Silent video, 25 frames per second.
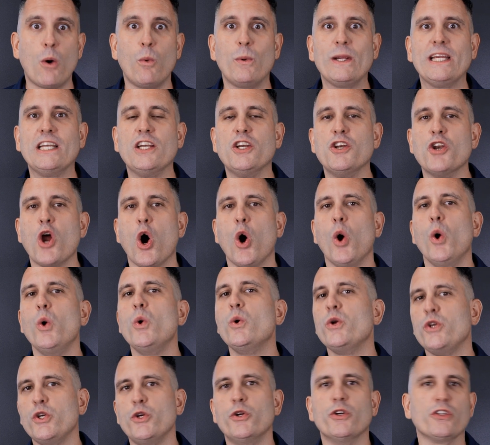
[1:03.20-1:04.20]
we know
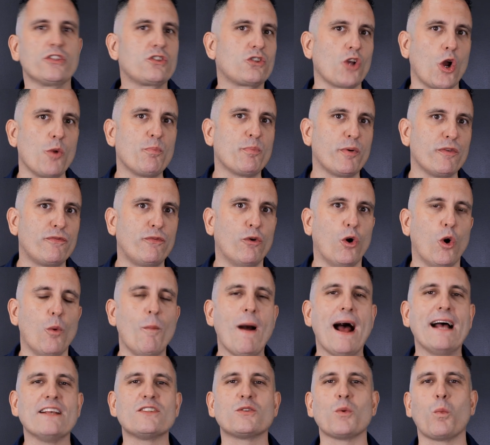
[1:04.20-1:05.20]
units don't
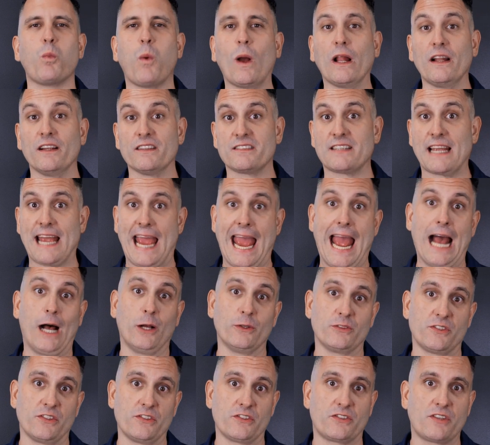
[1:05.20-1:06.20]
perform as well as
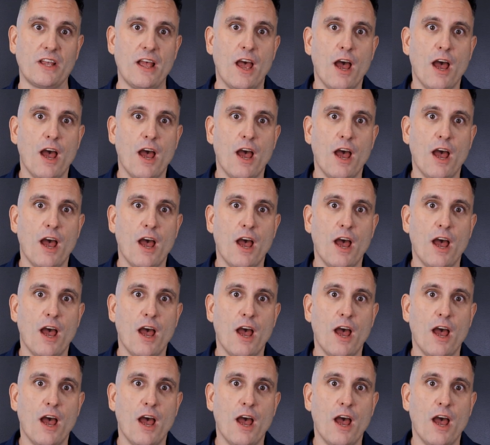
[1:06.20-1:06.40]
houses,